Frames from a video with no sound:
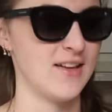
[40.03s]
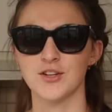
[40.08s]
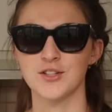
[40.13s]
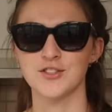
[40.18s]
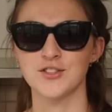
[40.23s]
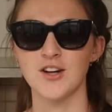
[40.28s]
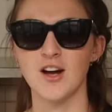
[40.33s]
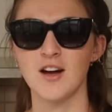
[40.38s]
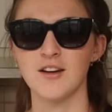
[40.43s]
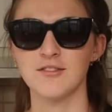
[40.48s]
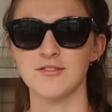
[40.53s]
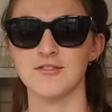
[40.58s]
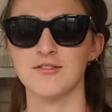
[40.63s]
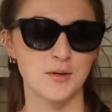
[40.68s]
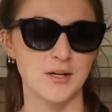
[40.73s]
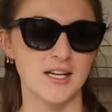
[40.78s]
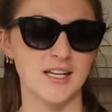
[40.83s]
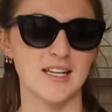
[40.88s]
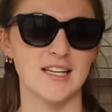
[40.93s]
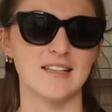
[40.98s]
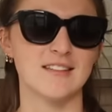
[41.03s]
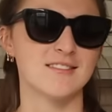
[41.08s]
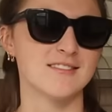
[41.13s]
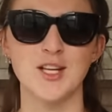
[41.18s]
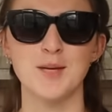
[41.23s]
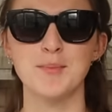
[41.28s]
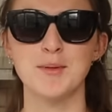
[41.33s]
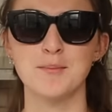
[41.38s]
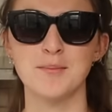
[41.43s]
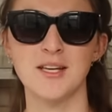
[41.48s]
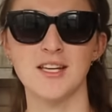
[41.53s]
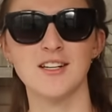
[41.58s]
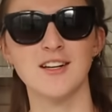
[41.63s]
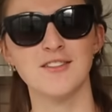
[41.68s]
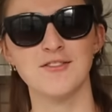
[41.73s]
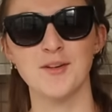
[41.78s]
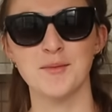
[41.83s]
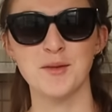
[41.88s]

First off, we're getting dip and pita